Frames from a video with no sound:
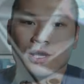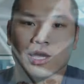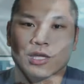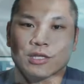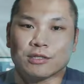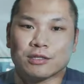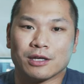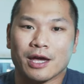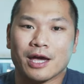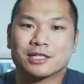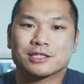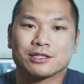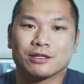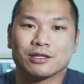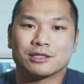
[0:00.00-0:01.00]
and
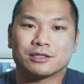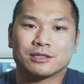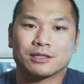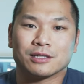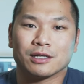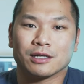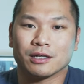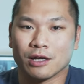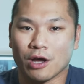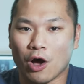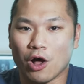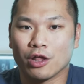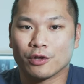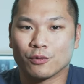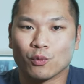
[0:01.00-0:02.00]
excellent
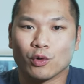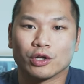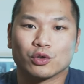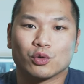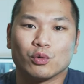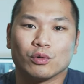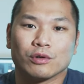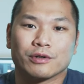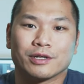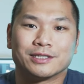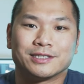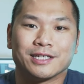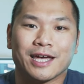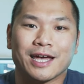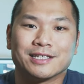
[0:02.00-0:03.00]
all-in-one cooler
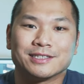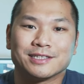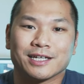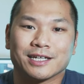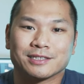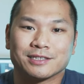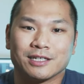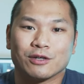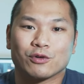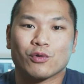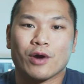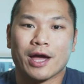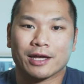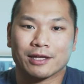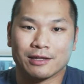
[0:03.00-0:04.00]
is the NZXT
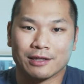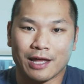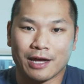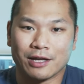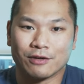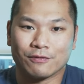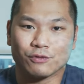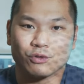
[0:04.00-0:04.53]
Kraken line of